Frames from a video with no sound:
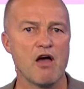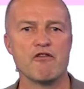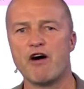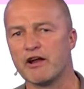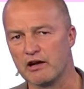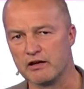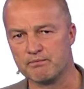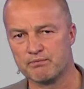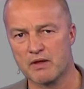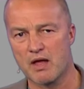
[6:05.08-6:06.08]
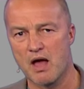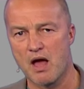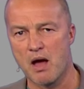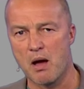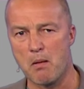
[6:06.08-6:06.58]
Finally,
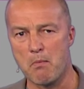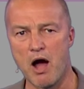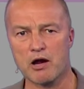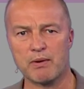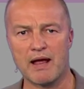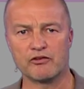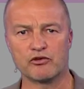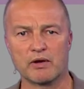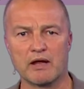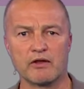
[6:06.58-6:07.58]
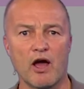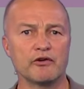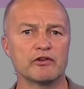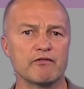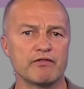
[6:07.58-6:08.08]
Mark plans to get
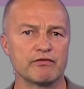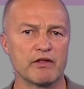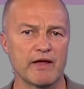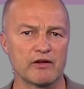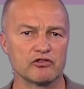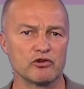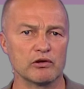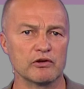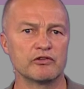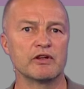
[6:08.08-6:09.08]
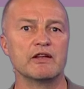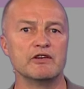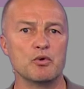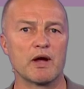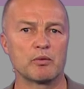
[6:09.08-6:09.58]
$150,000 in
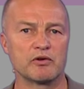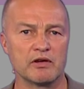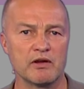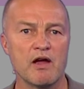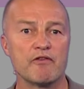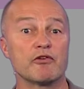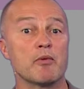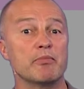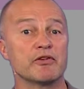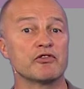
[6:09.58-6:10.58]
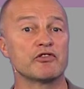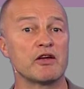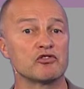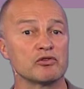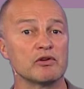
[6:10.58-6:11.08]
new equity from a business
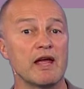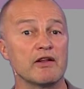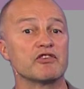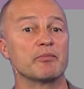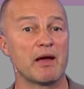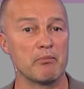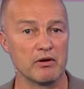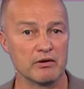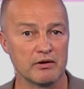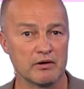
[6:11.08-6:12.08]
angel in September.